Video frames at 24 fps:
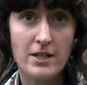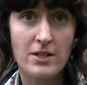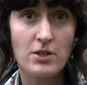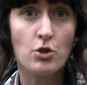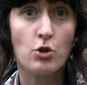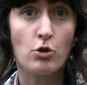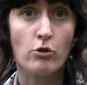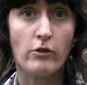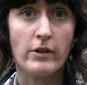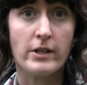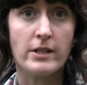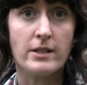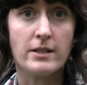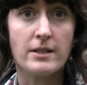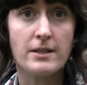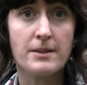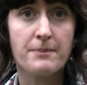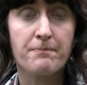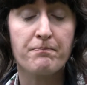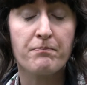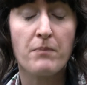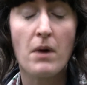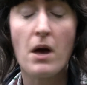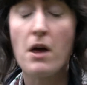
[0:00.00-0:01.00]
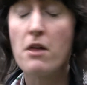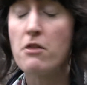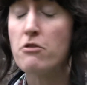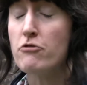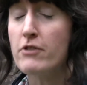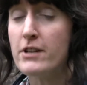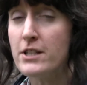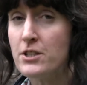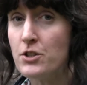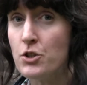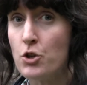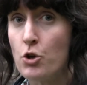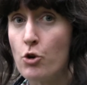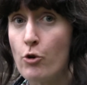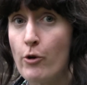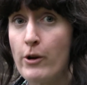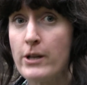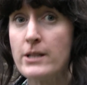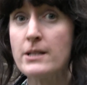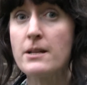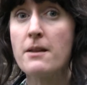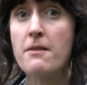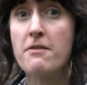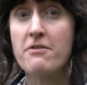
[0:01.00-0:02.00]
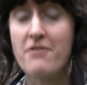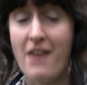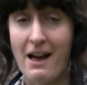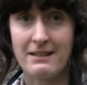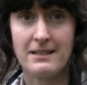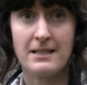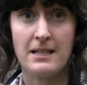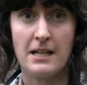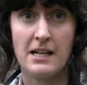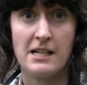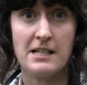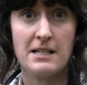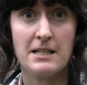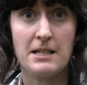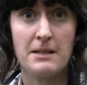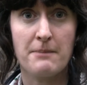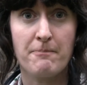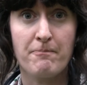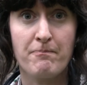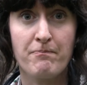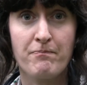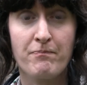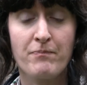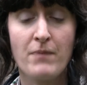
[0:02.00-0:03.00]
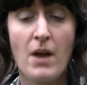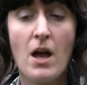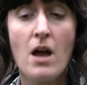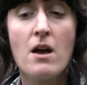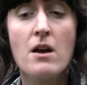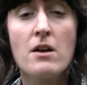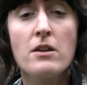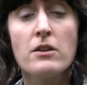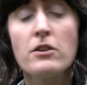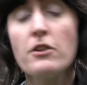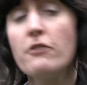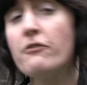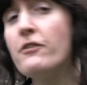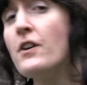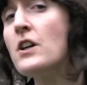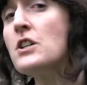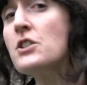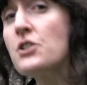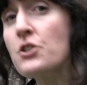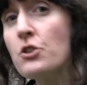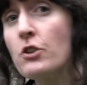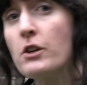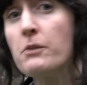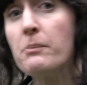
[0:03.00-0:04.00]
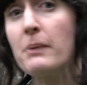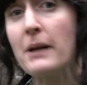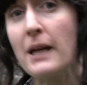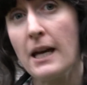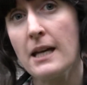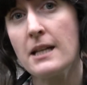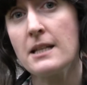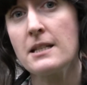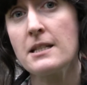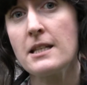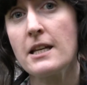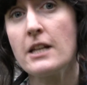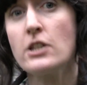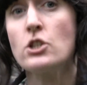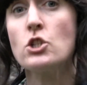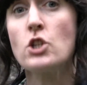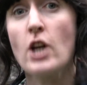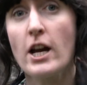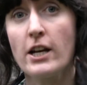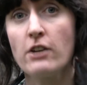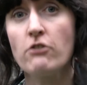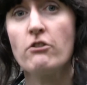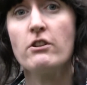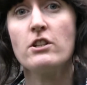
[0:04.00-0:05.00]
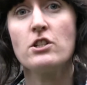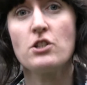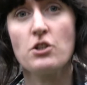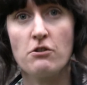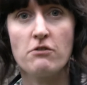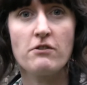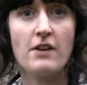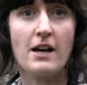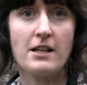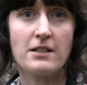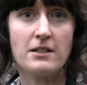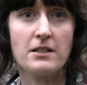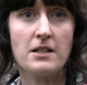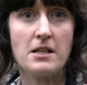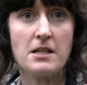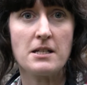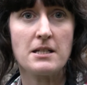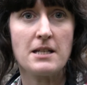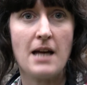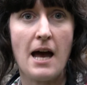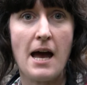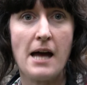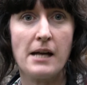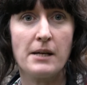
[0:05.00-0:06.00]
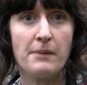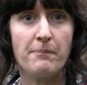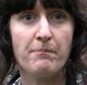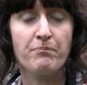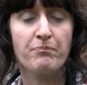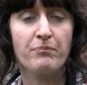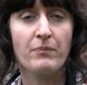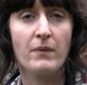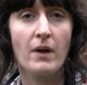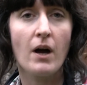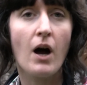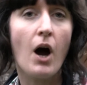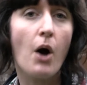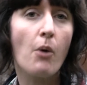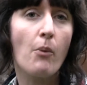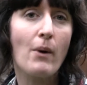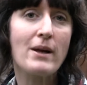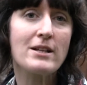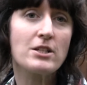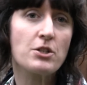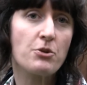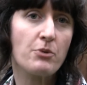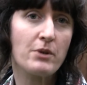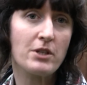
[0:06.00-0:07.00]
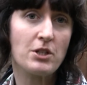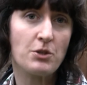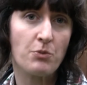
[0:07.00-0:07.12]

stories. 3 stories, that's it. The first story begins in January 2010. I went to a